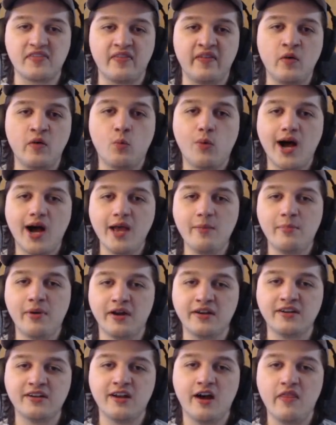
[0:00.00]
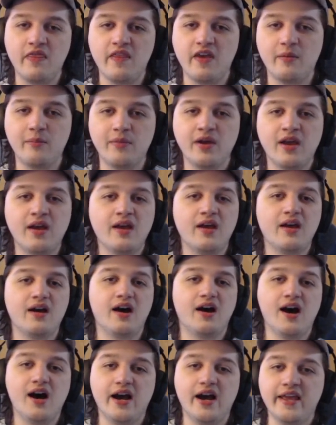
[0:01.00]
the Y button on them.
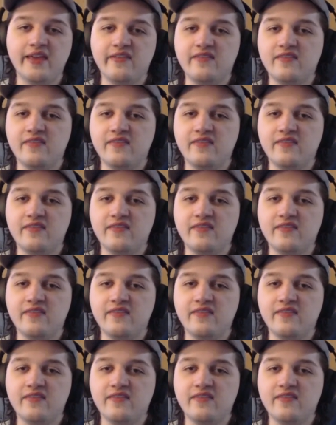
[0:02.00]
In